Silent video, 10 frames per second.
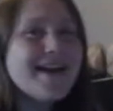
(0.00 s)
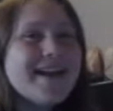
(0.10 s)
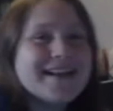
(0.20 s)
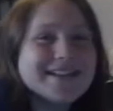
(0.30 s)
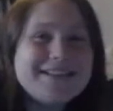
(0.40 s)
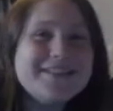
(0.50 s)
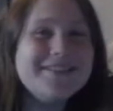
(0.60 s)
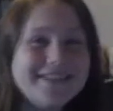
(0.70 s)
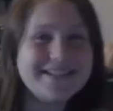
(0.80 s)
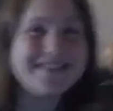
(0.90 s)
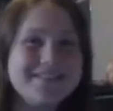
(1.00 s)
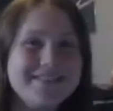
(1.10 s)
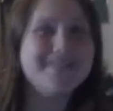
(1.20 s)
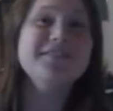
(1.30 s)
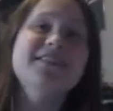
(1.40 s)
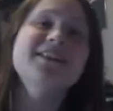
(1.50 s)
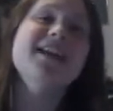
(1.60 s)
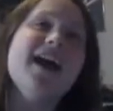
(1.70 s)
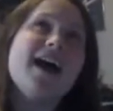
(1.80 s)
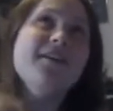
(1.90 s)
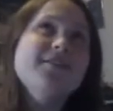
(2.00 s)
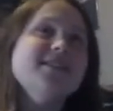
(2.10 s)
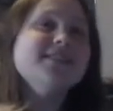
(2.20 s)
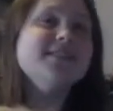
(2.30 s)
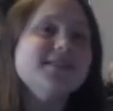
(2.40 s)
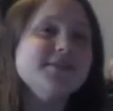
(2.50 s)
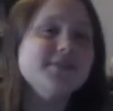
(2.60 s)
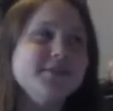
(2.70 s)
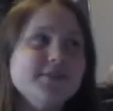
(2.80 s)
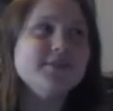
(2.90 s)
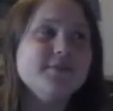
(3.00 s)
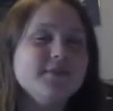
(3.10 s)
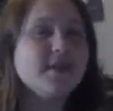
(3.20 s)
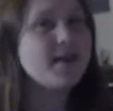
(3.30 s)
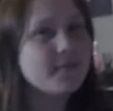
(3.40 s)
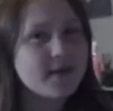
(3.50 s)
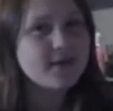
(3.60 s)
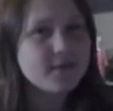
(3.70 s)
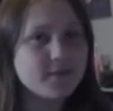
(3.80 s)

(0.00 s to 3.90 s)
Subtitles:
in 2021 I want to get better